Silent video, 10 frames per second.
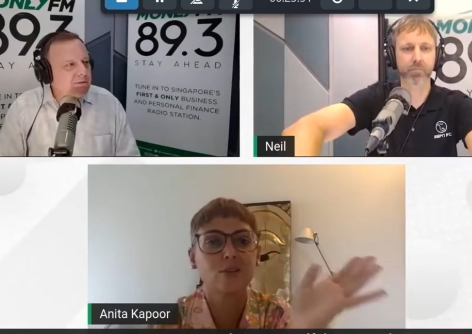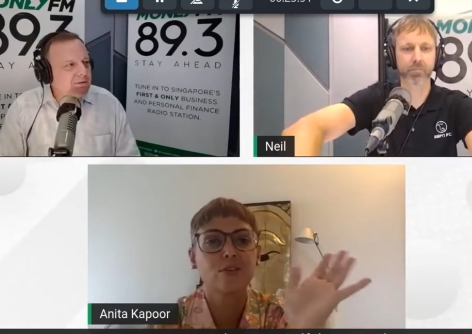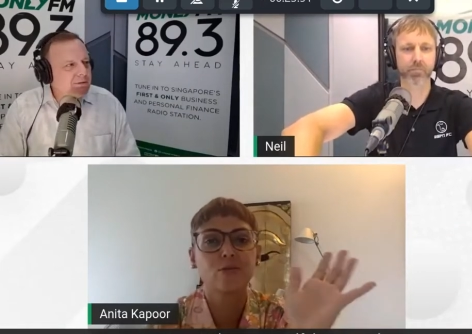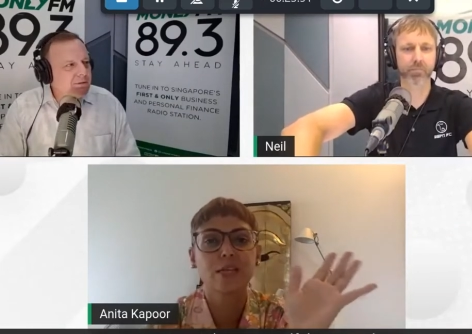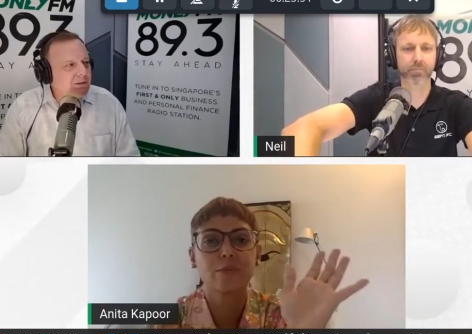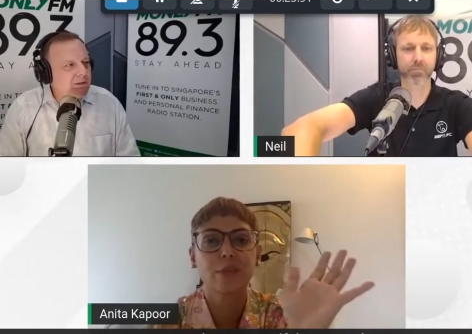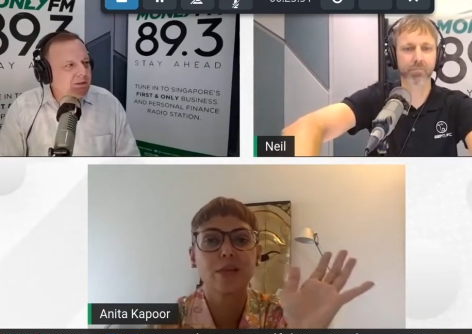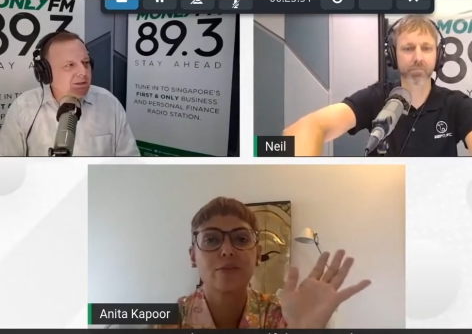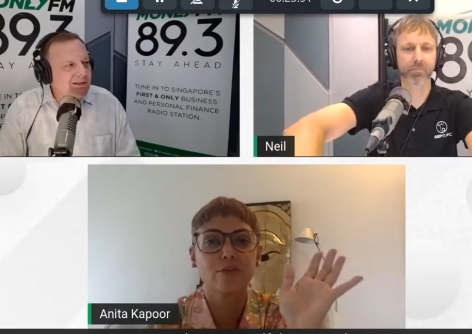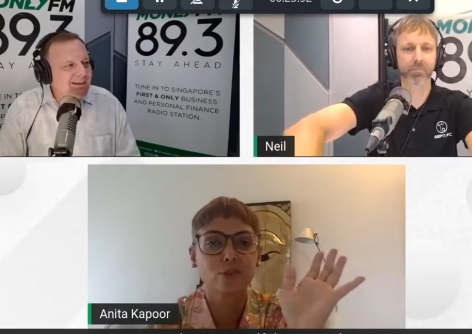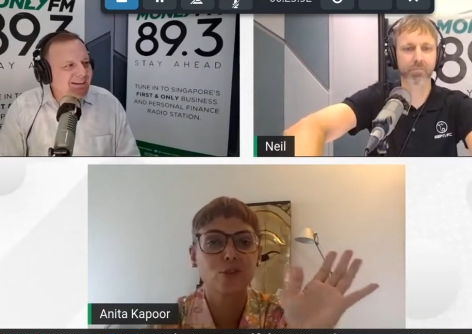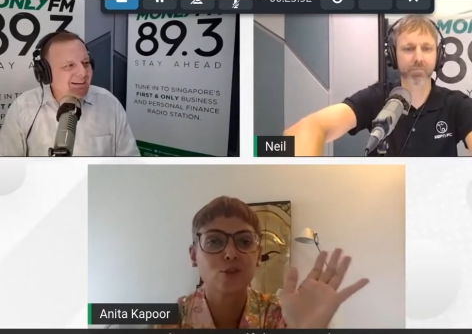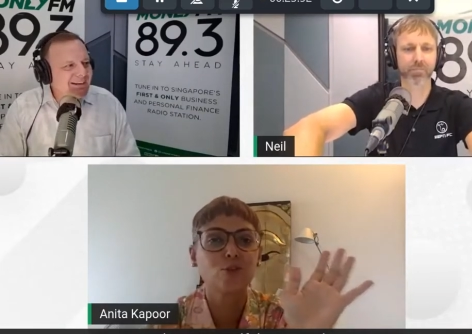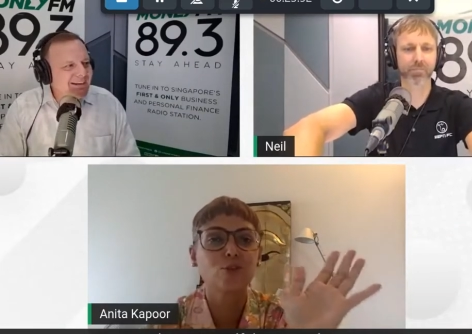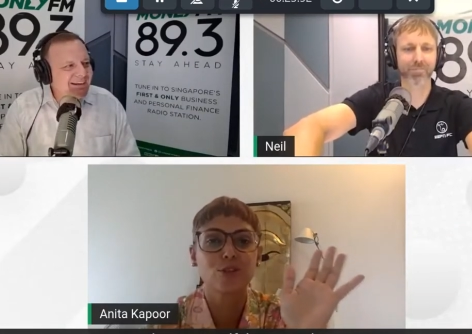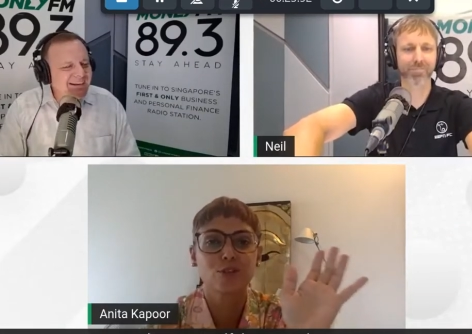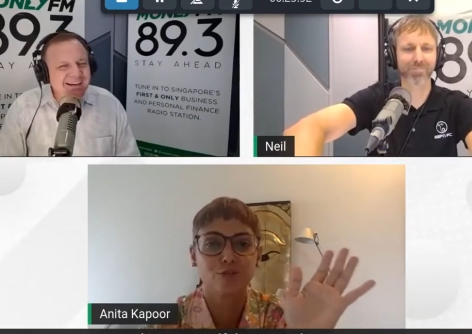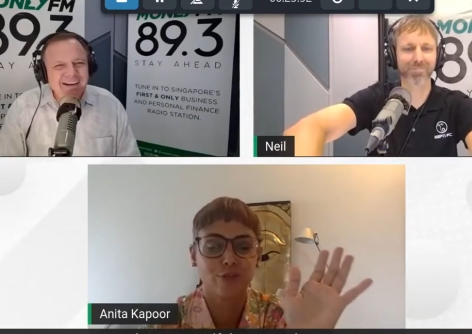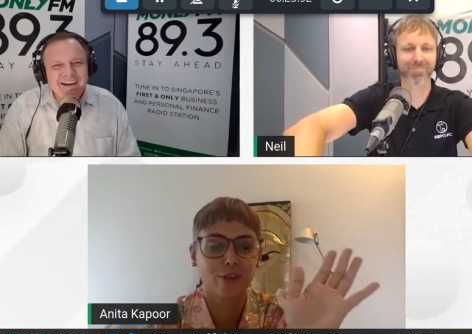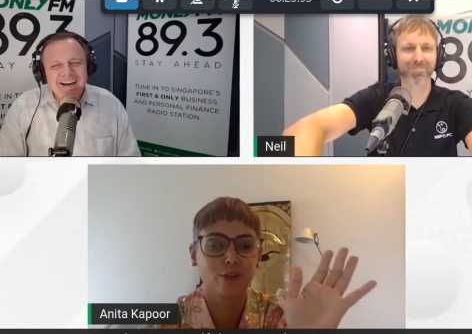Speaker 1: those are really big shoes
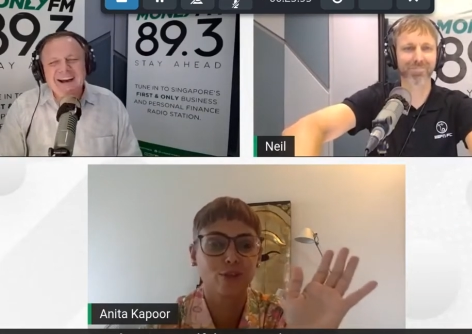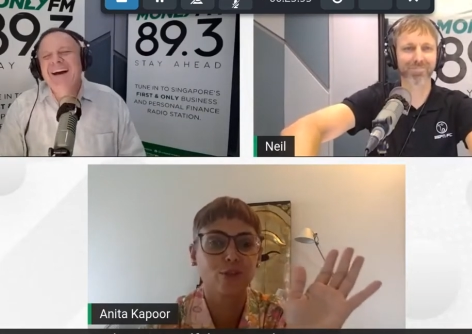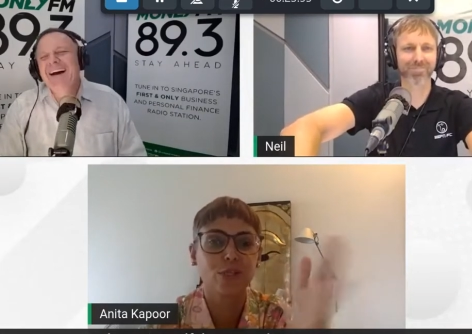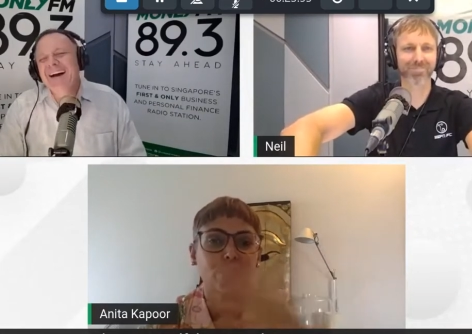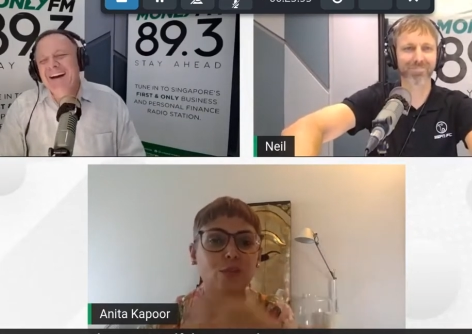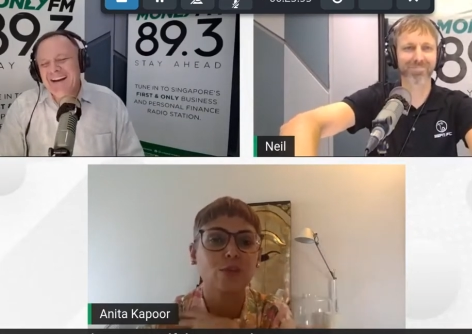to fill. So this is